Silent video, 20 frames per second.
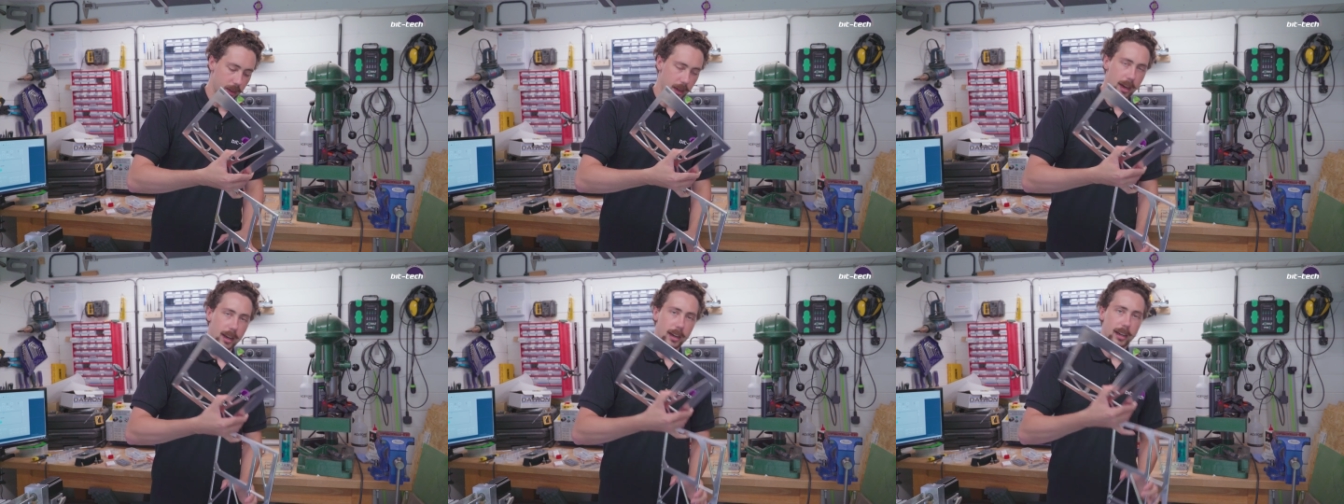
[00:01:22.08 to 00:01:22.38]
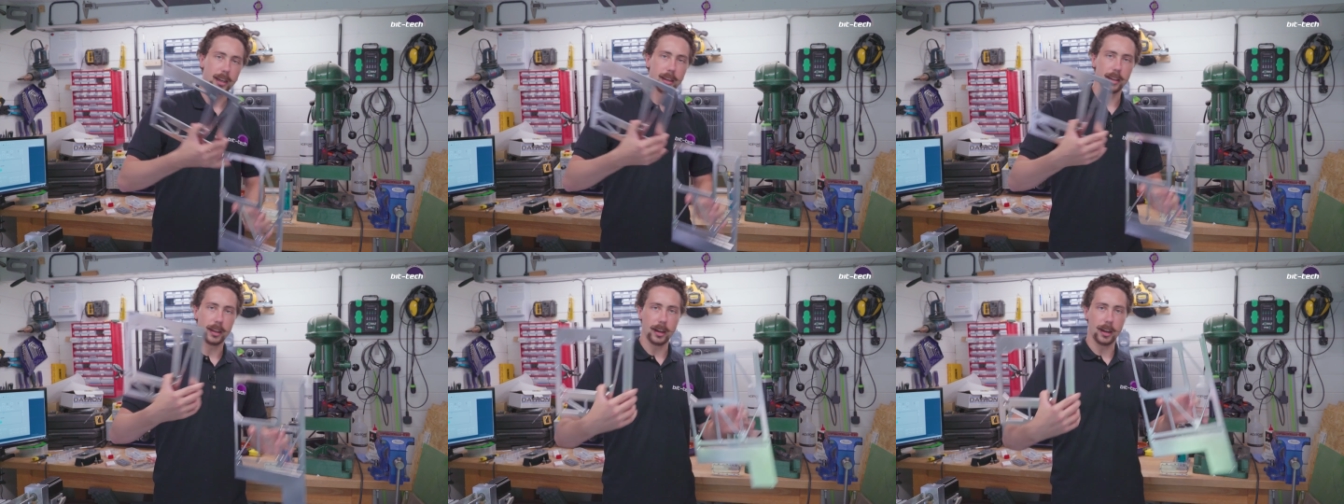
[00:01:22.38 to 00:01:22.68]
And
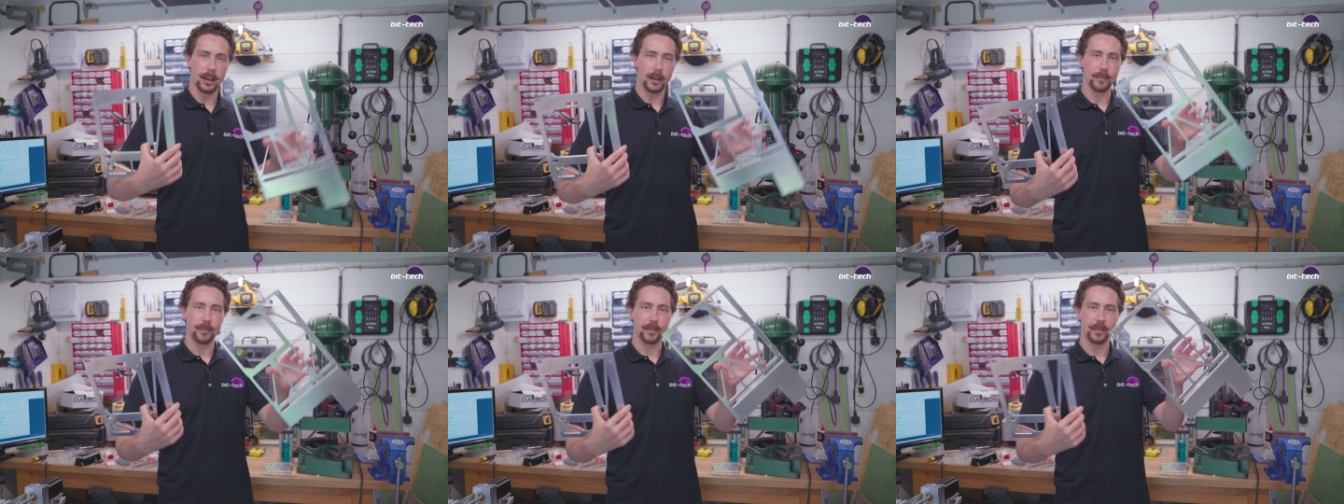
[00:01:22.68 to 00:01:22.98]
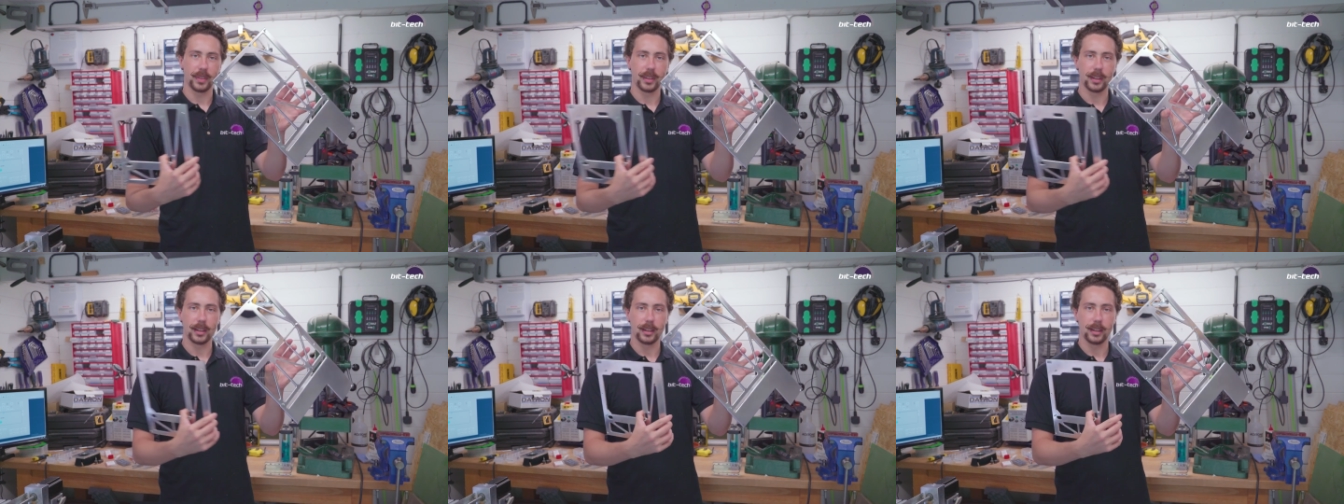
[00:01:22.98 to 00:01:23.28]
here they are.
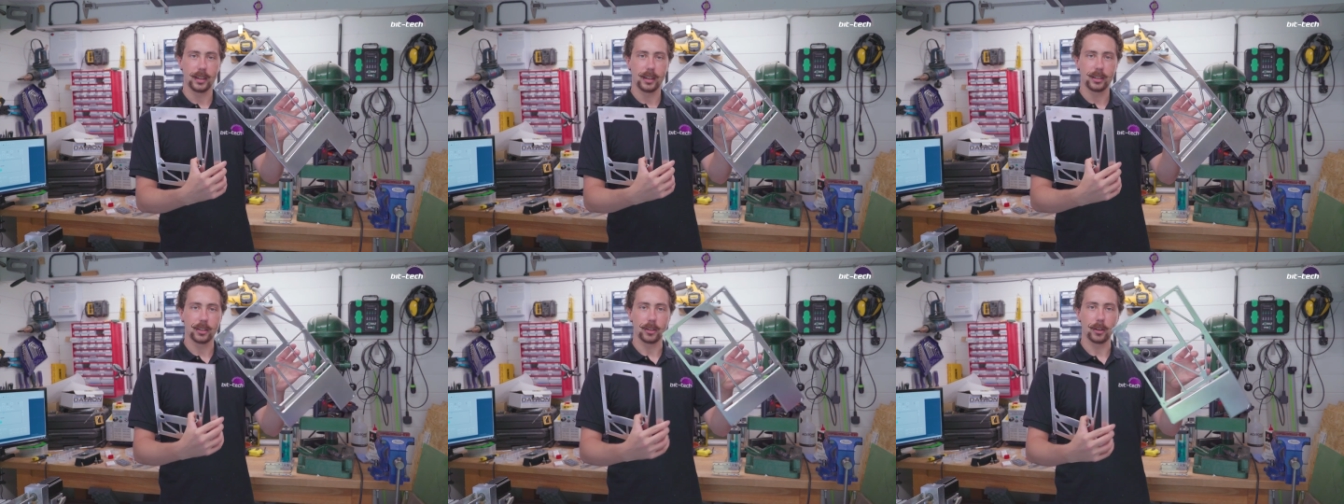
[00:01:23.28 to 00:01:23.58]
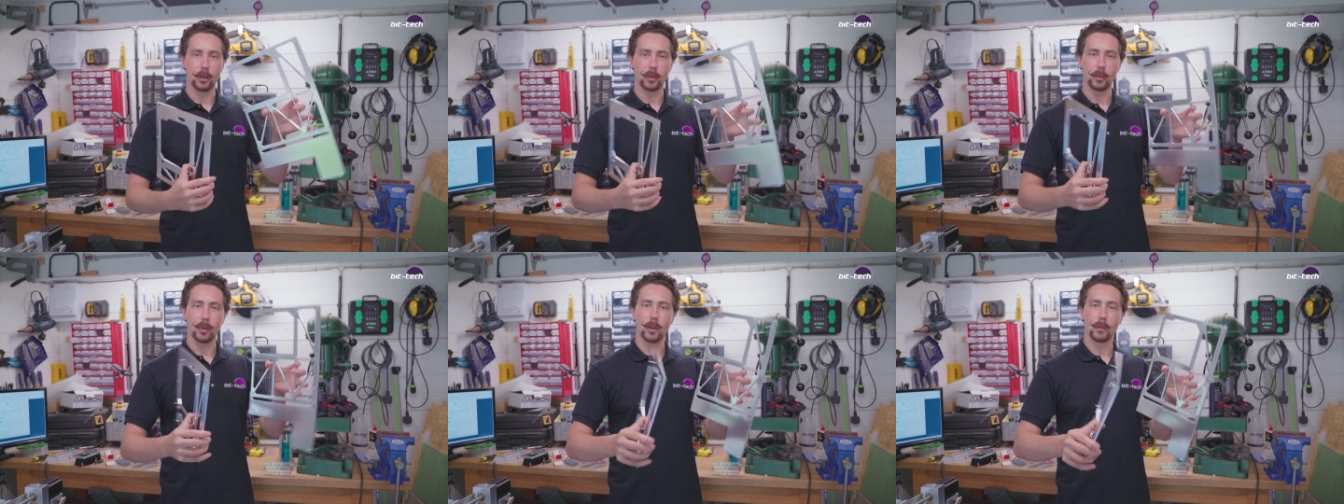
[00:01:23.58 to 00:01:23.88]

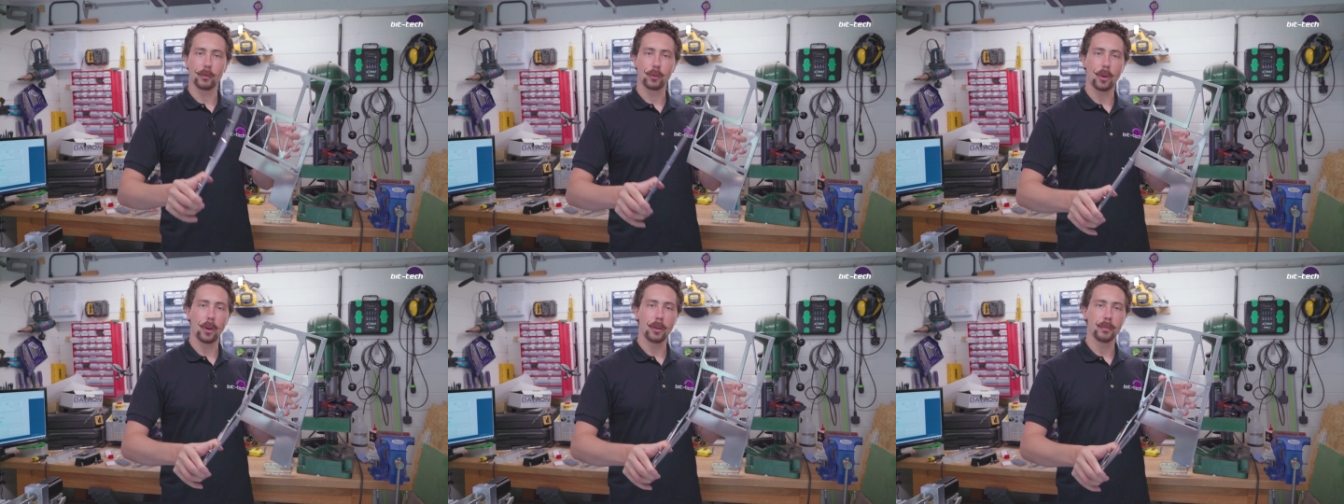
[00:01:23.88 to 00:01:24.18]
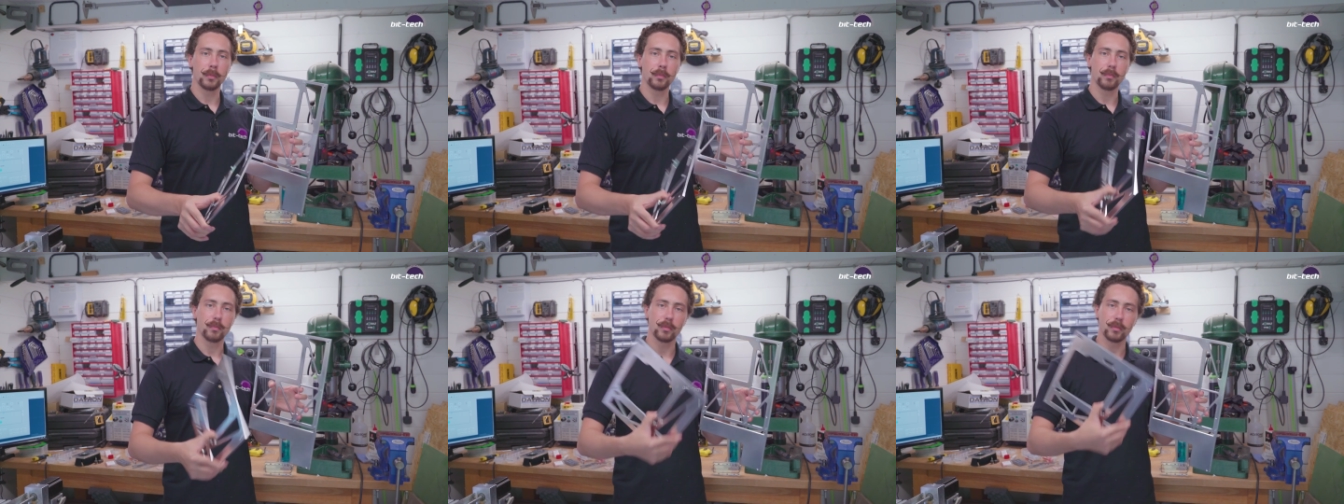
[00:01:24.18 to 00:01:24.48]
So I've
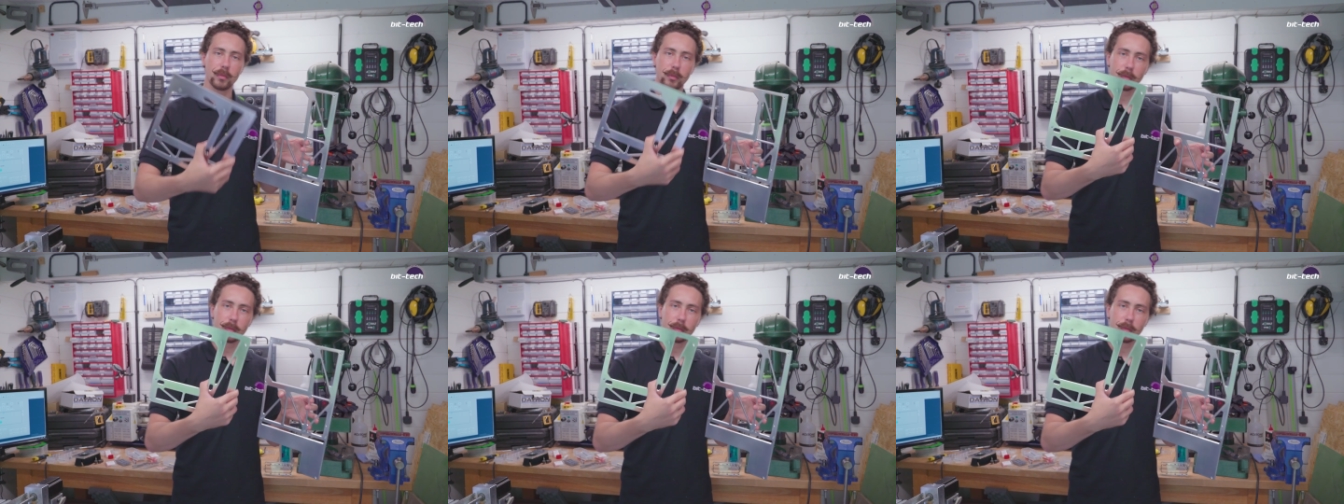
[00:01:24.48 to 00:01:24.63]
gone,